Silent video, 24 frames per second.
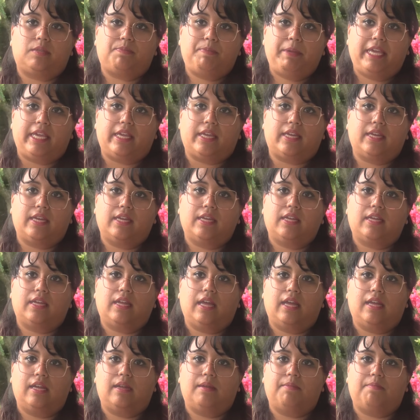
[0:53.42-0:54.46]
speak
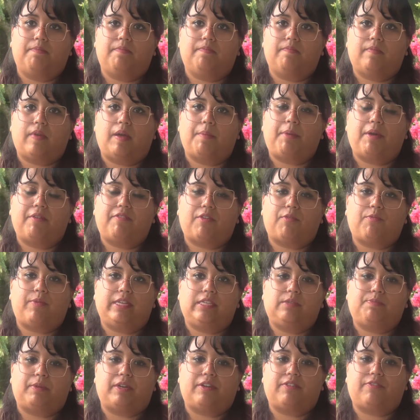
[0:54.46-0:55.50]
um, above a
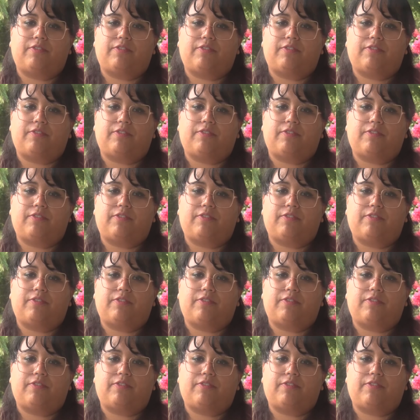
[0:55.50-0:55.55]
whisper